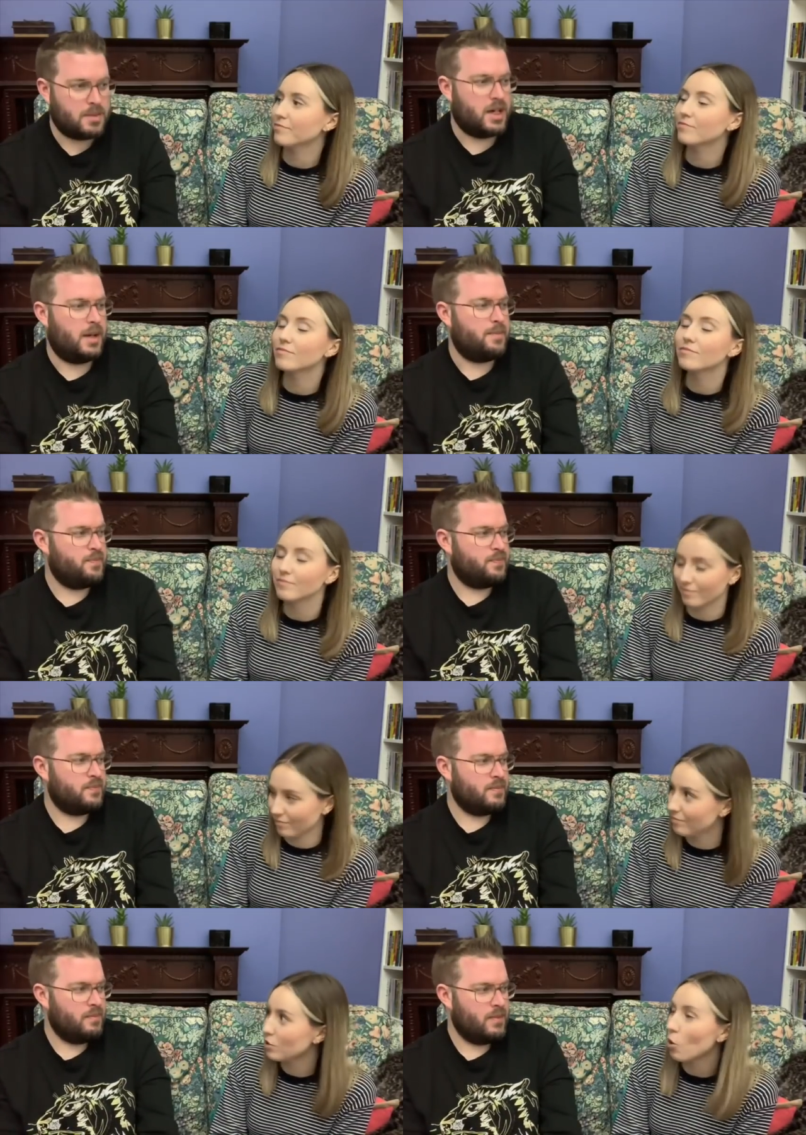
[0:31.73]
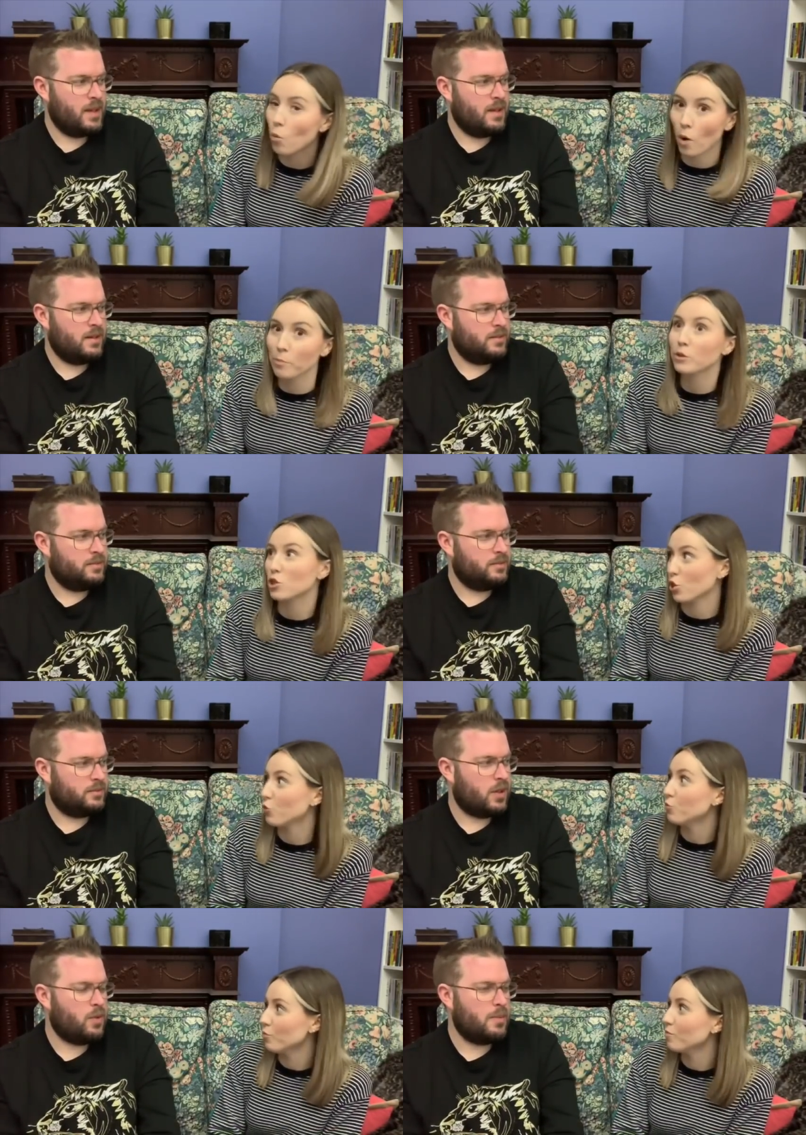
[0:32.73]
Speaker 1: time.
Speaker 2: Not one, but
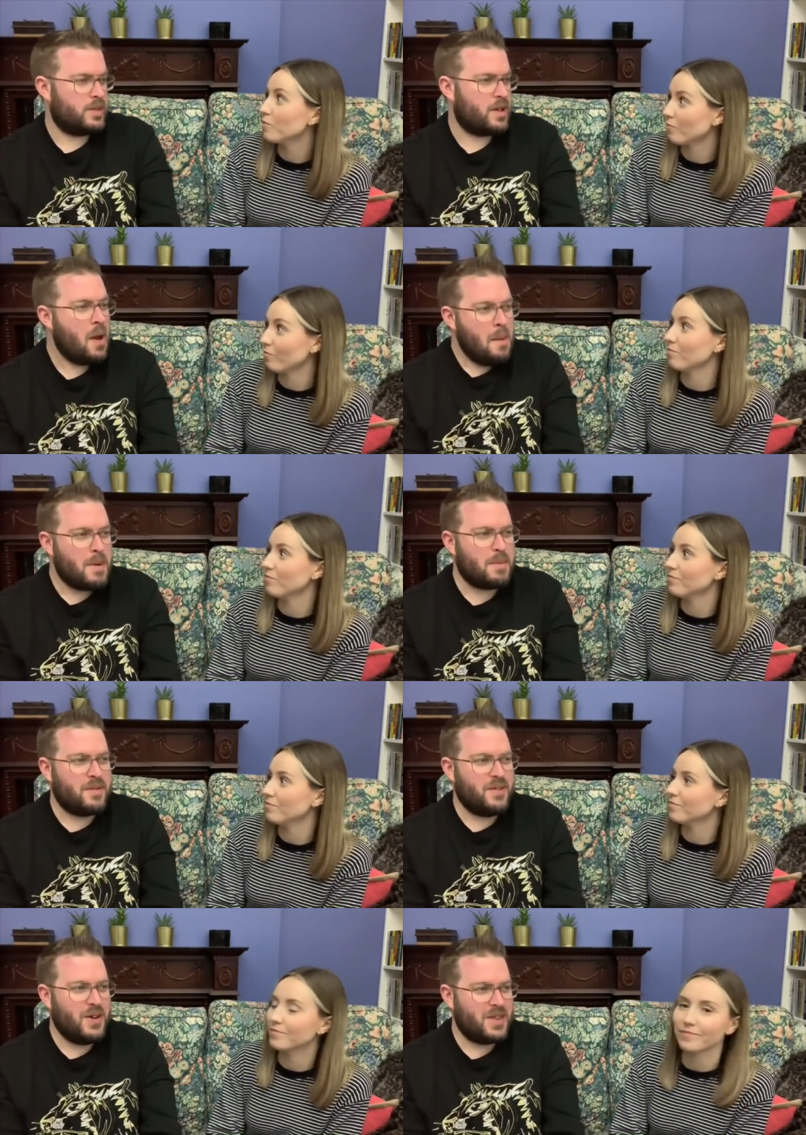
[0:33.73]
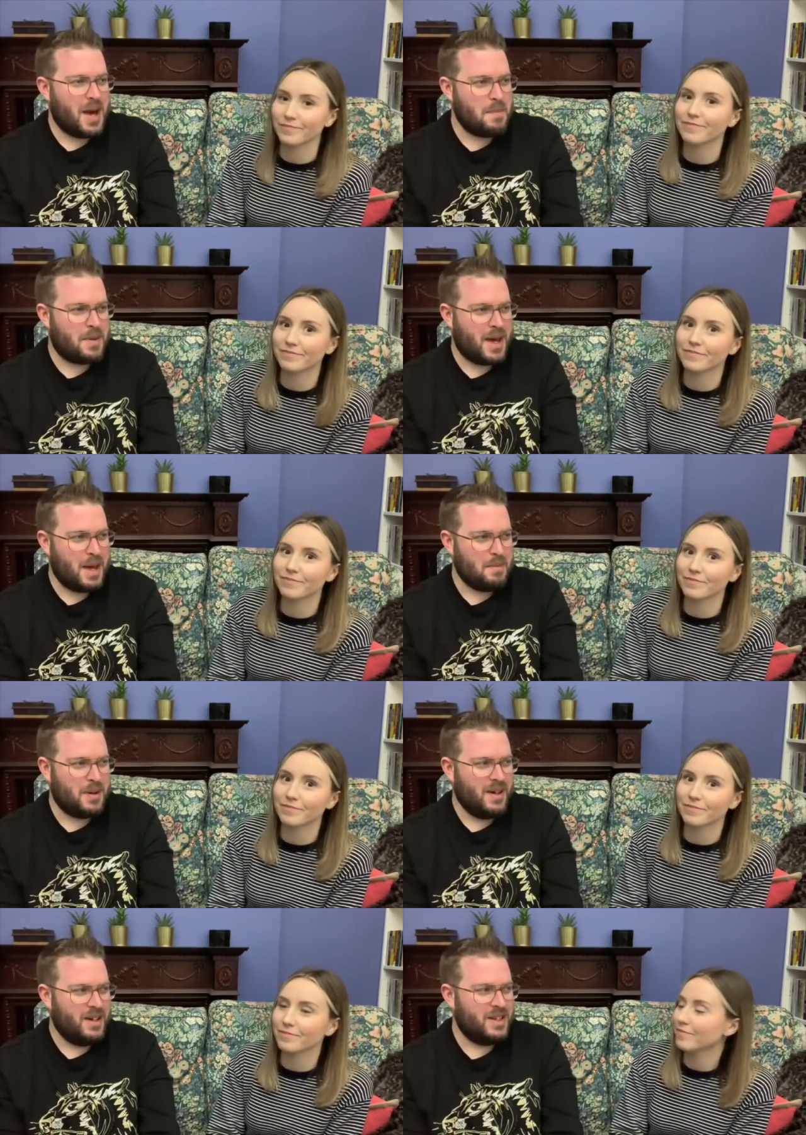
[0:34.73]
Speaker 1: two. Not one, but two. Mm-hmm. But before that,
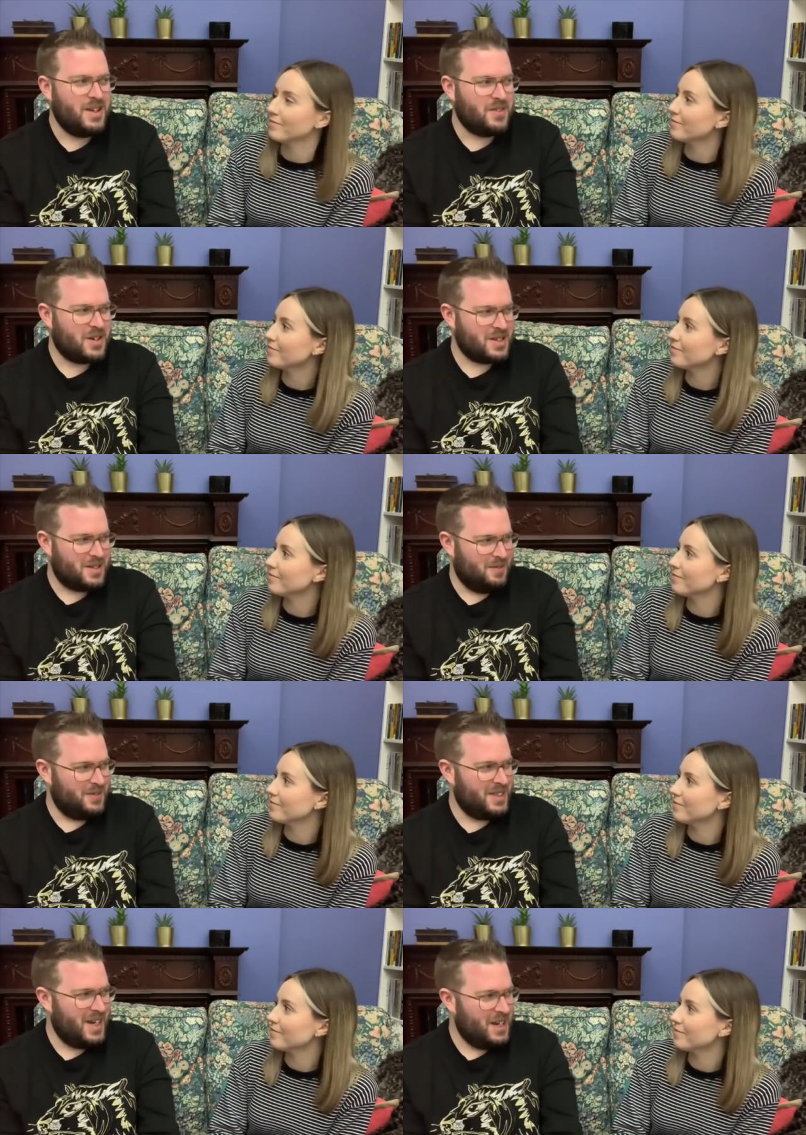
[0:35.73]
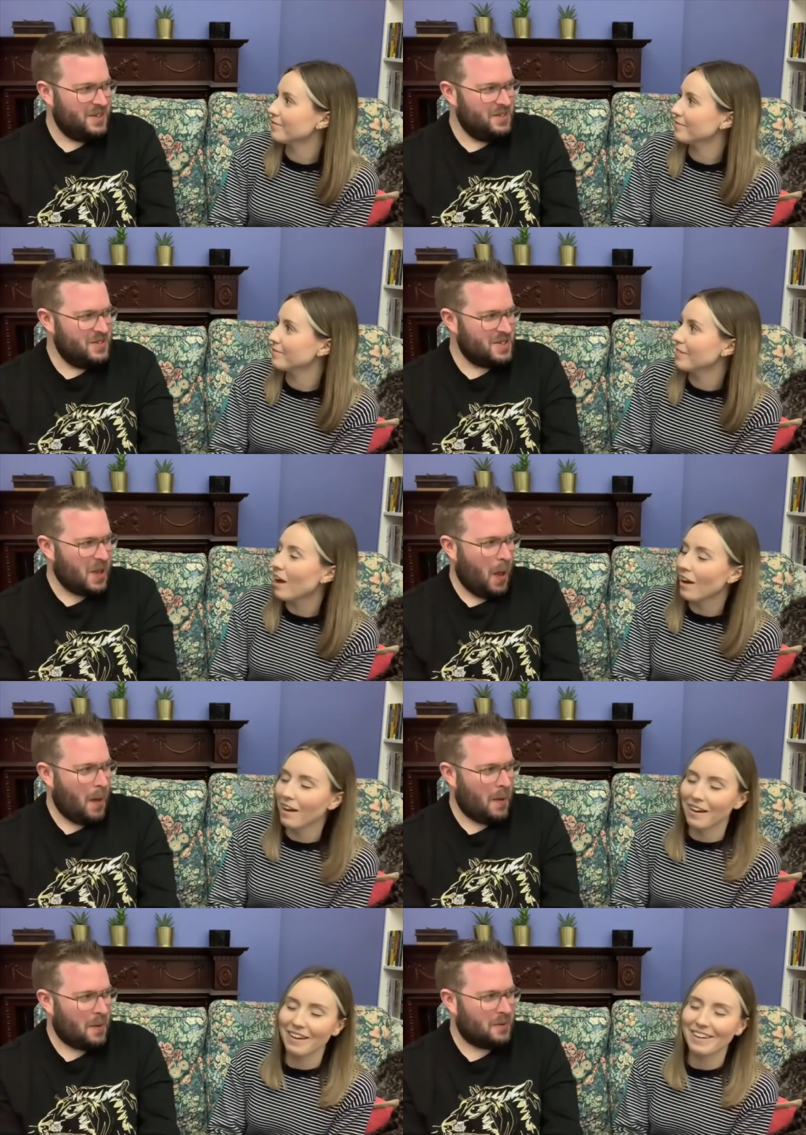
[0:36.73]
Pip, you've got some news.
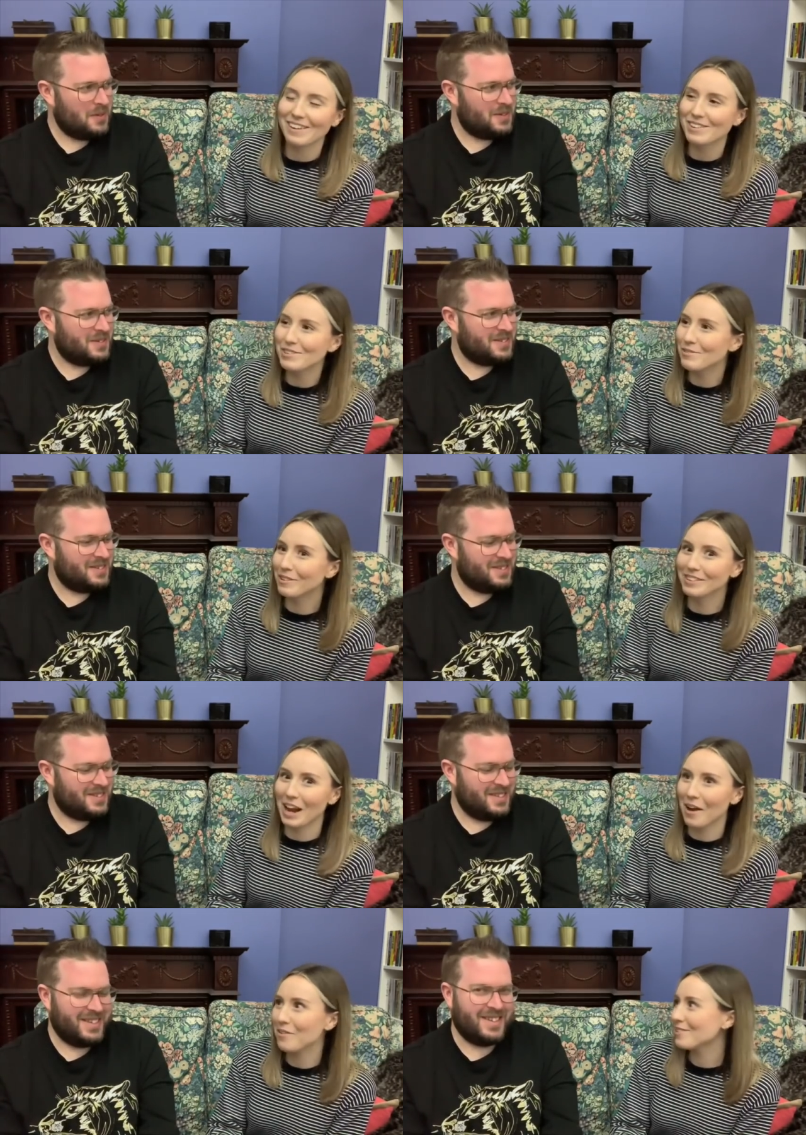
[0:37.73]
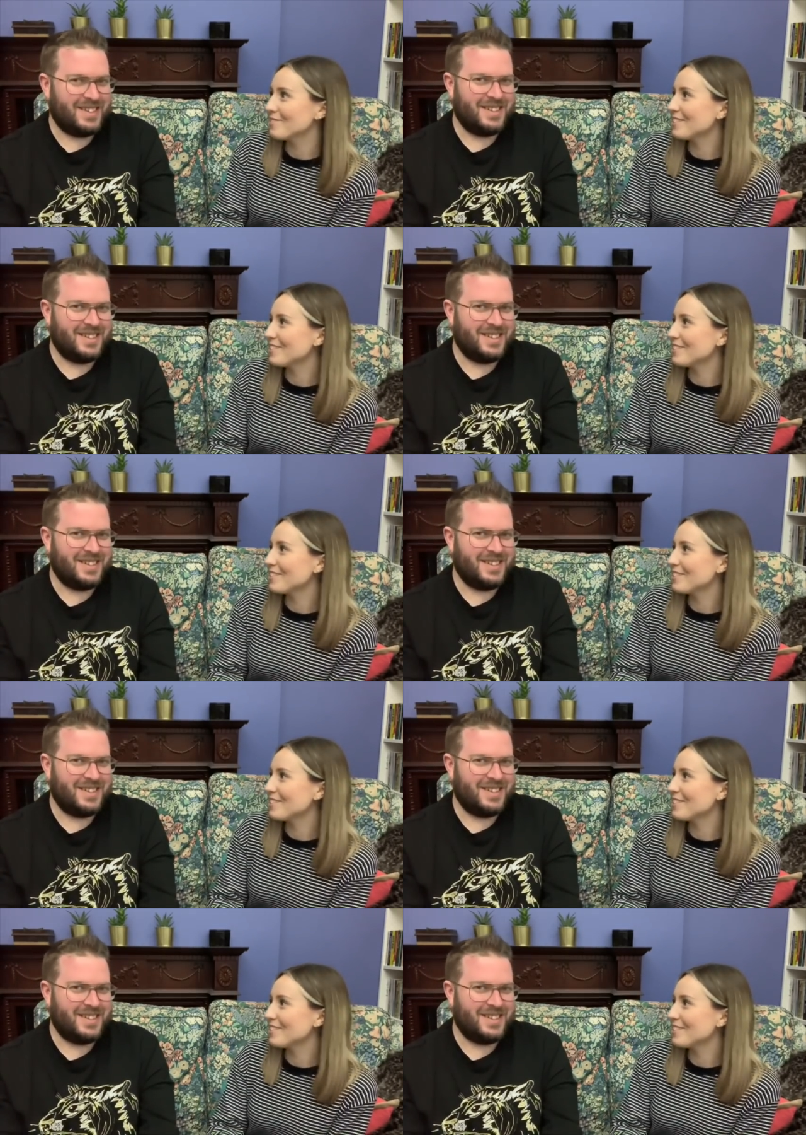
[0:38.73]
Speaker 2: Oh, now you've